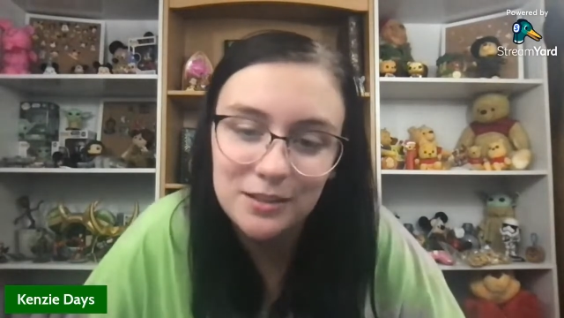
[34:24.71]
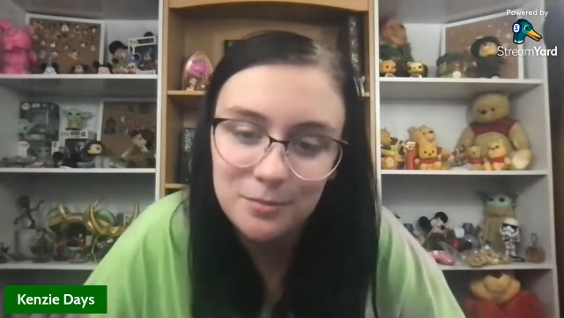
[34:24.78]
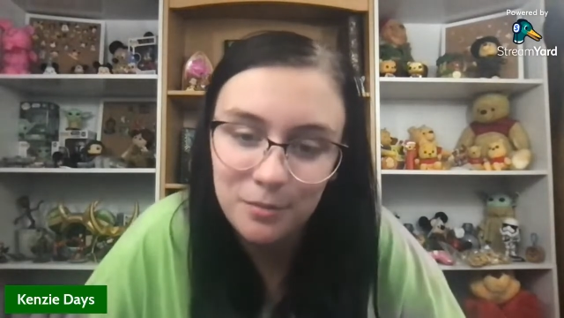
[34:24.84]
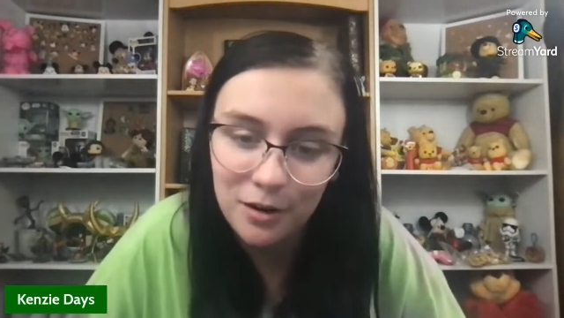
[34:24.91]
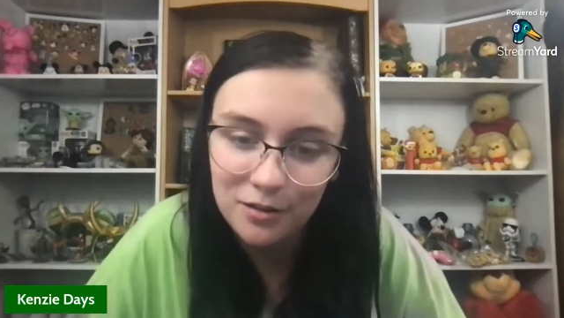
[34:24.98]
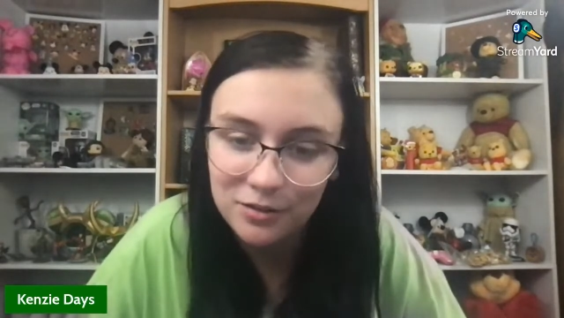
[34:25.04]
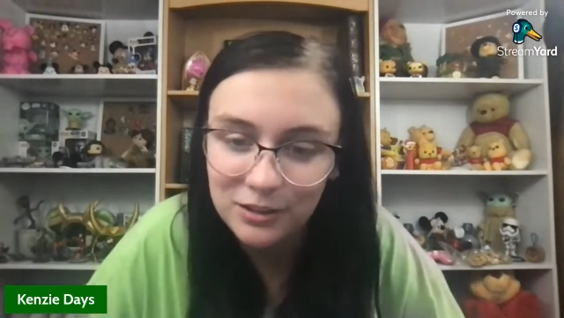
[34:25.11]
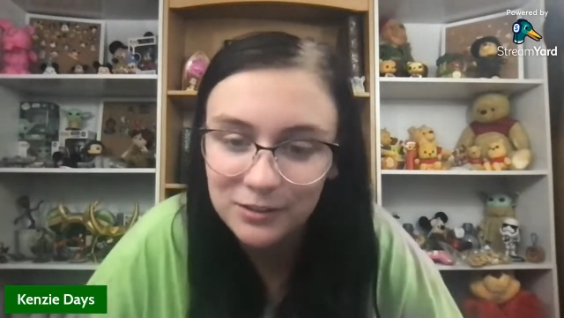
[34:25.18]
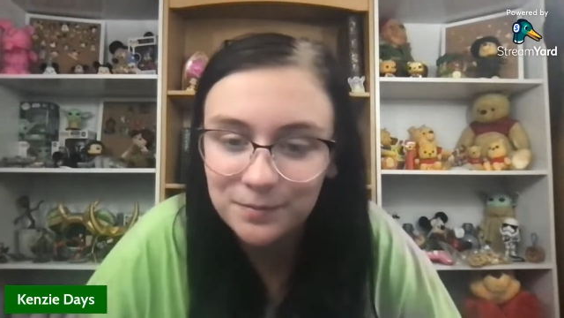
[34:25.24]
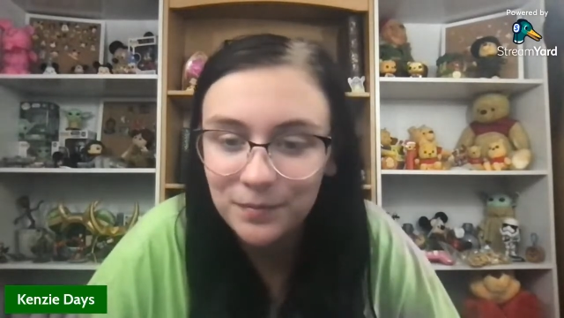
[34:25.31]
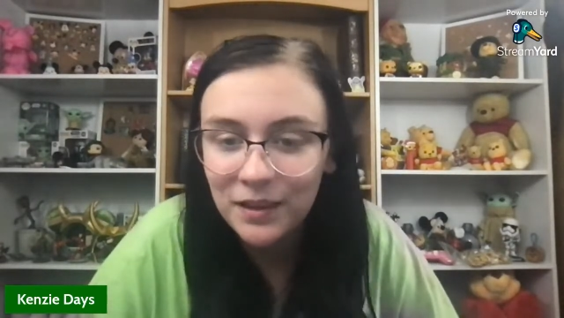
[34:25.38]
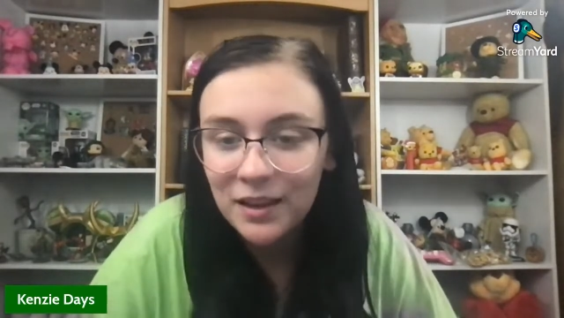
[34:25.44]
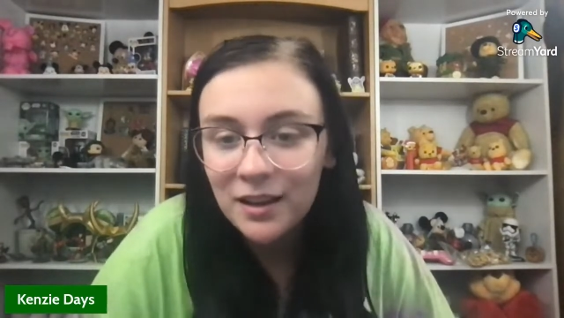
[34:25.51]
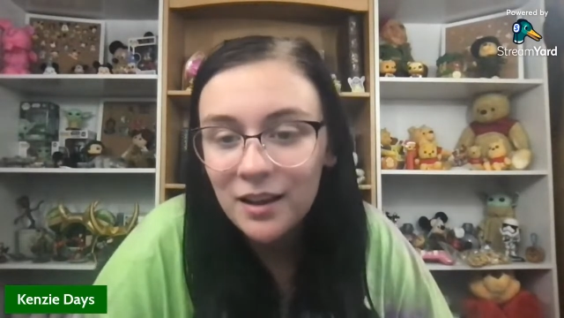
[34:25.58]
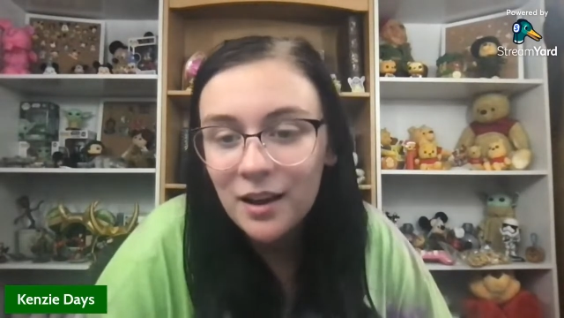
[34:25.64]
Marvel.
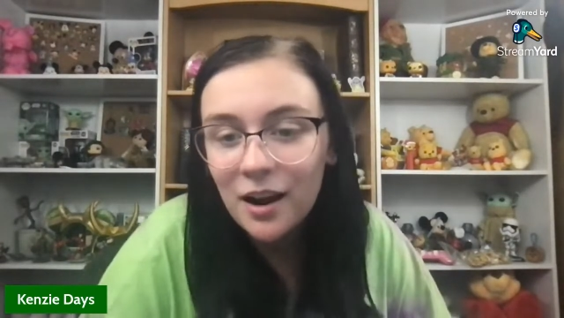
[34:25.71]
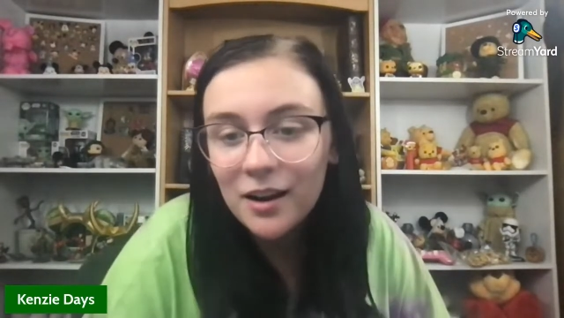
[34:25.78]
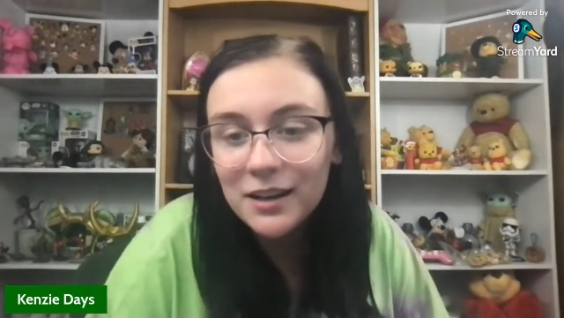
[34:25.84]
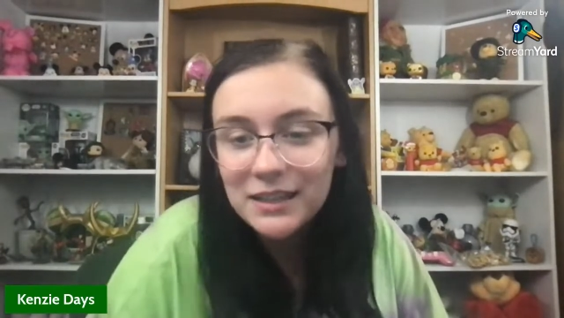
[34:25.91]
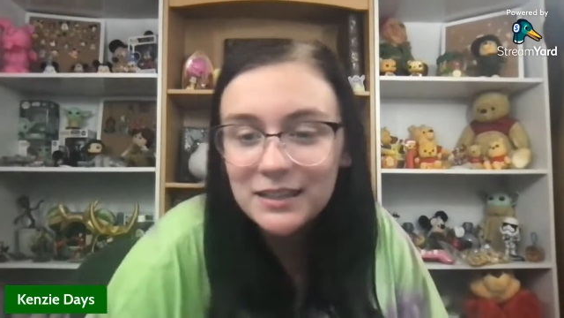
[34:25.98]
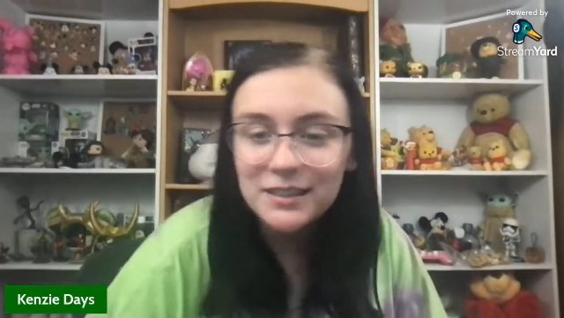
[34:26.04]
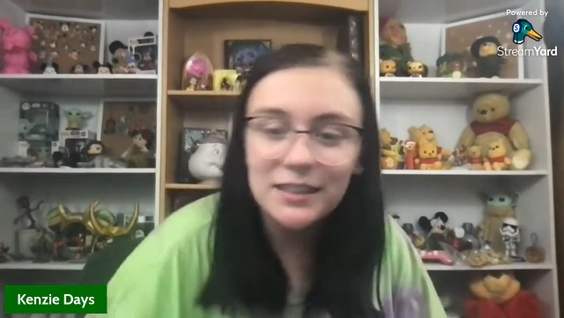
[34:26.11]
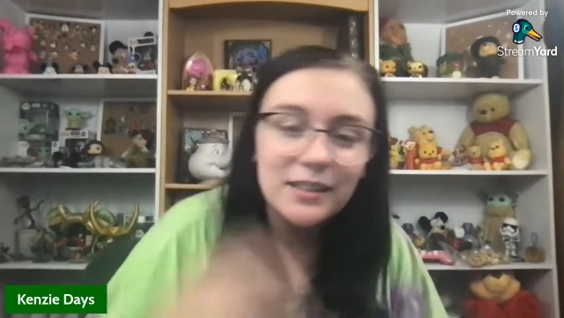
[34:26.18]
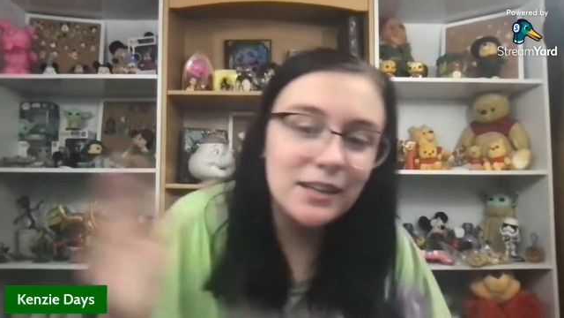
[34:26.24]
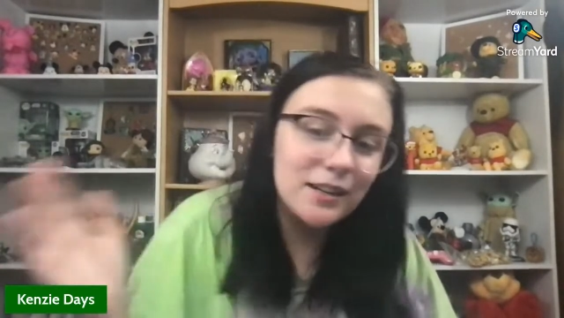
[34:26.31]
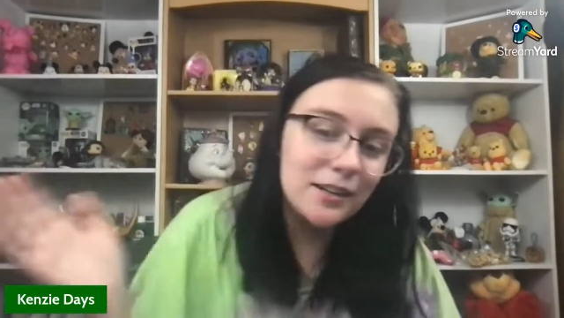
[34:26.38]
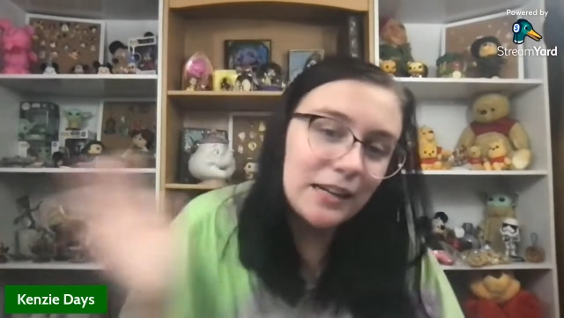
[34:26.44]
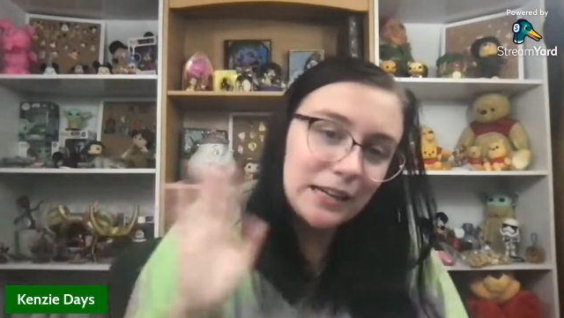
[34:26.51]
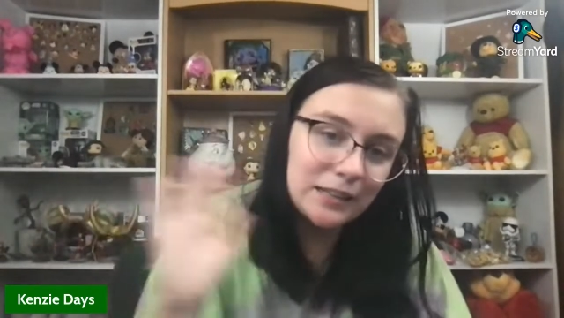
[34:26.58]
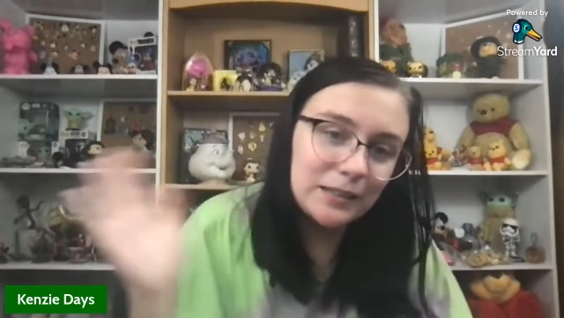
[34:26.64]
All right, see you later,
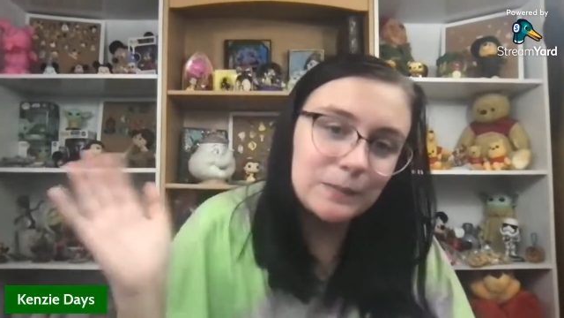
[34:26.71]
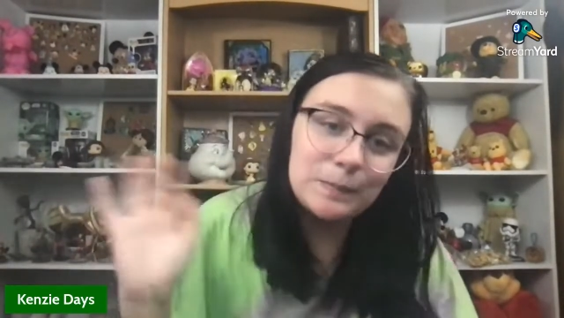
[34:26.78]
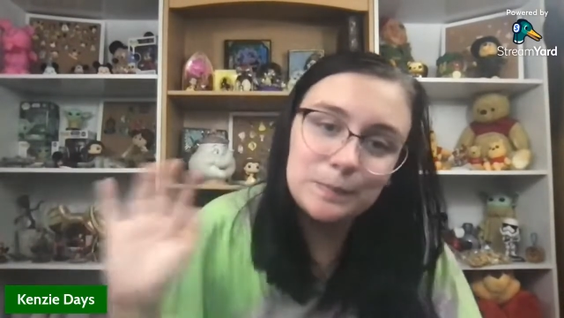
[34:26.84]
Nick.